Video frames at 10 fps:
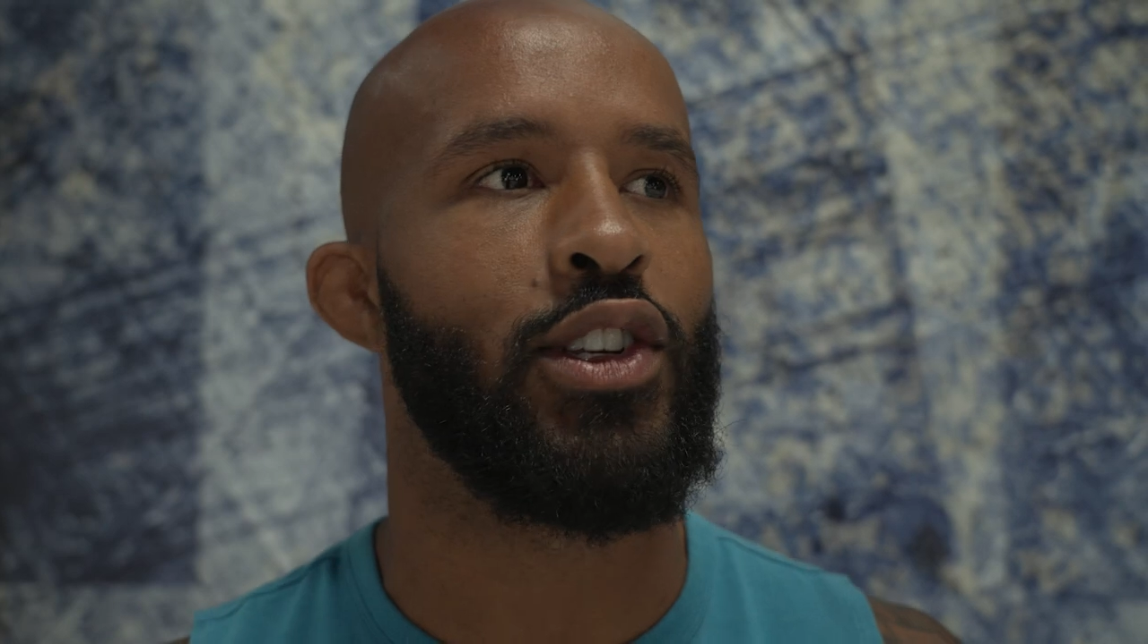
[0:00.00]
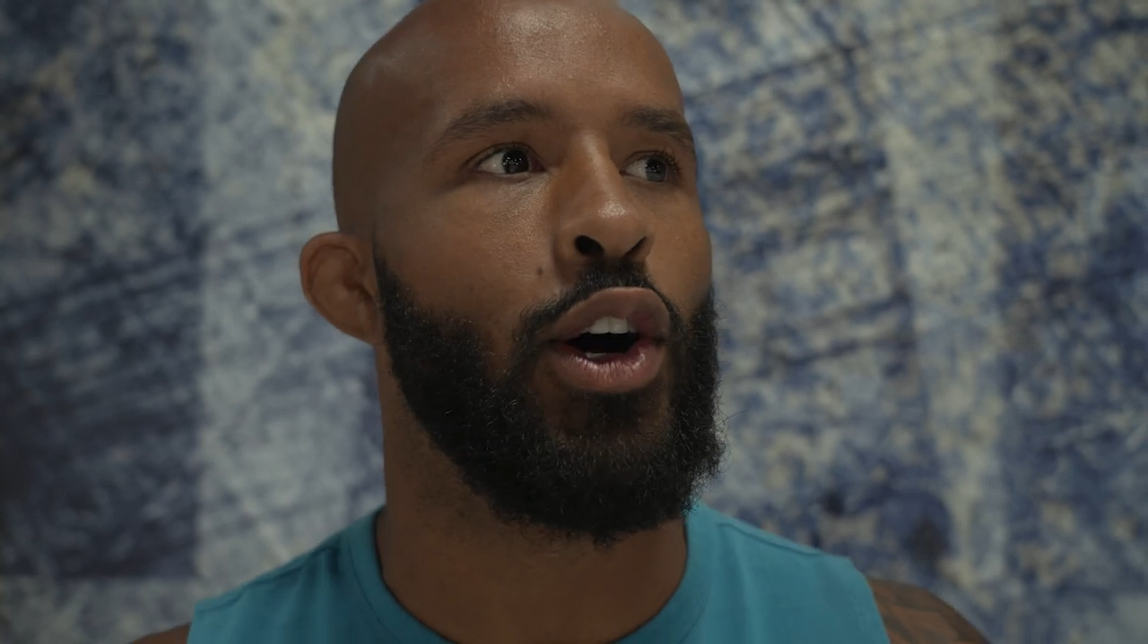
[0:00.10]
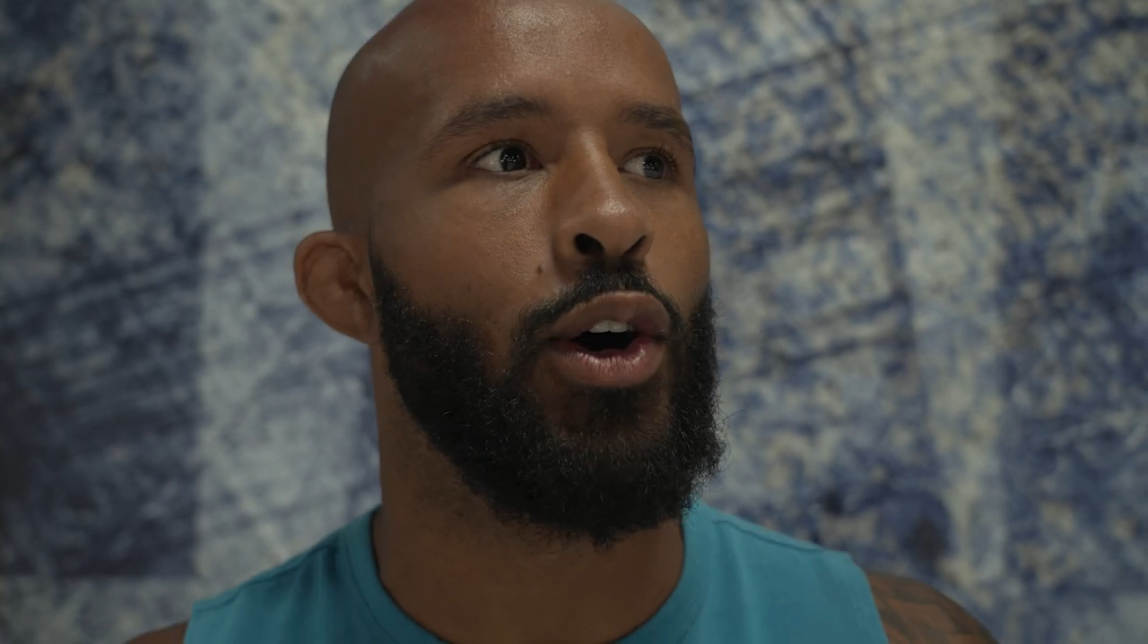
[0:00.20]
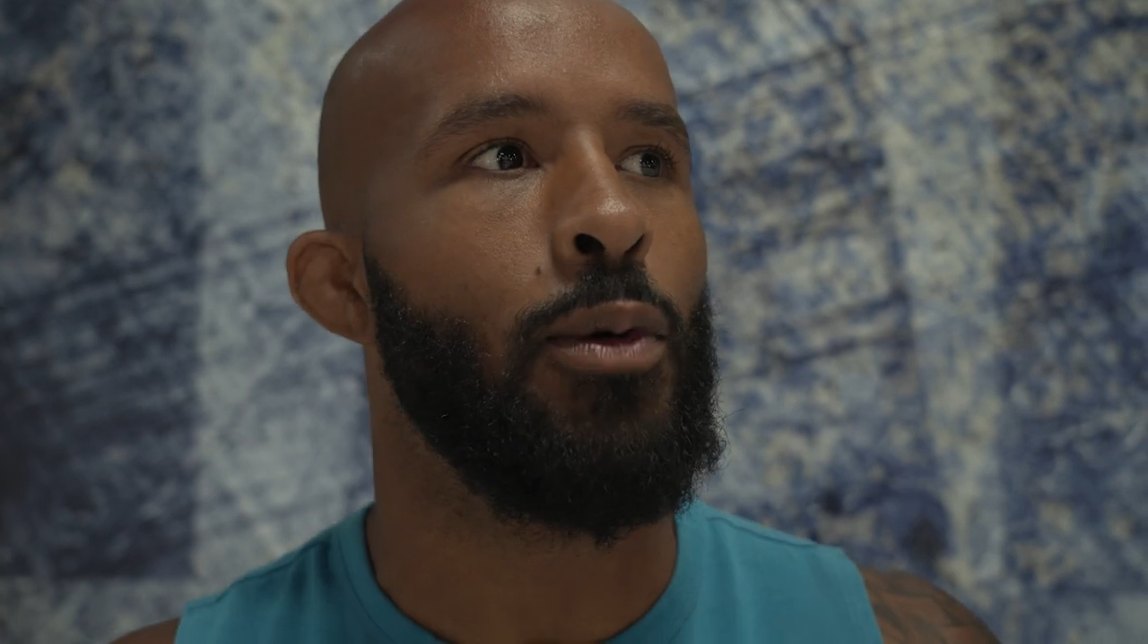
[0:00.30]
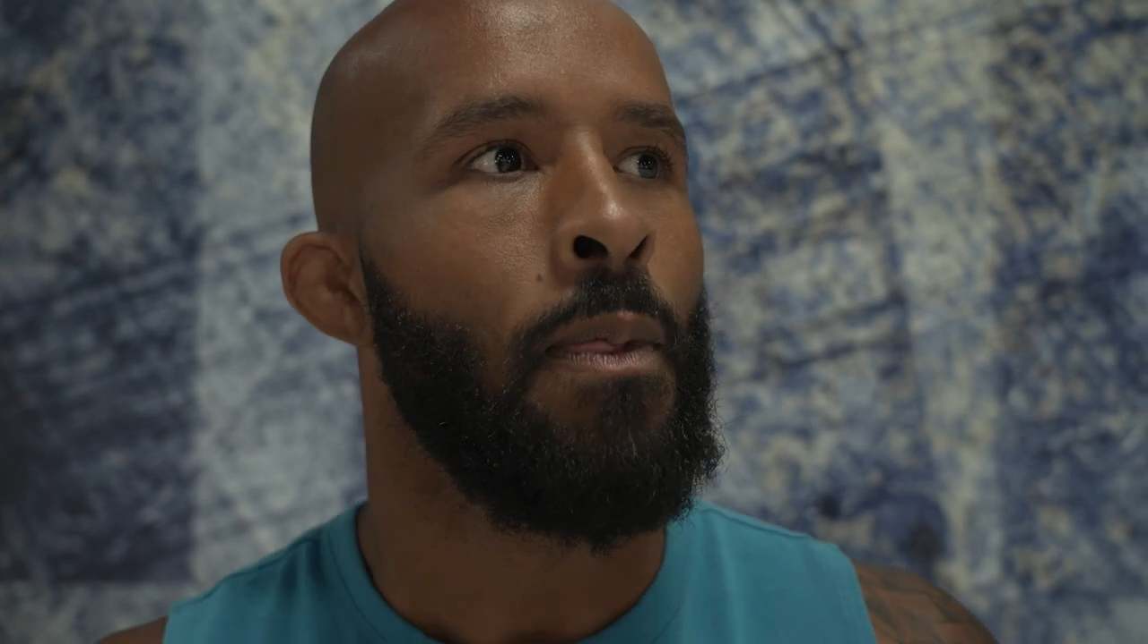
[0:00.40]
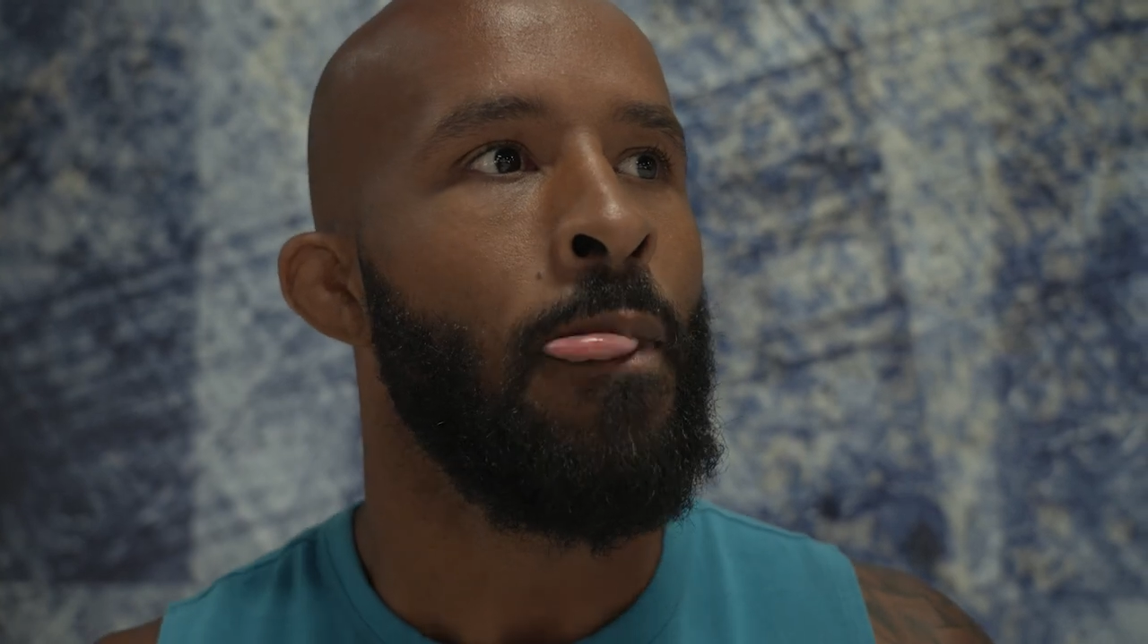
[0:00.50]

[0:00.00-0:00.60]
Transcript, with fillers: So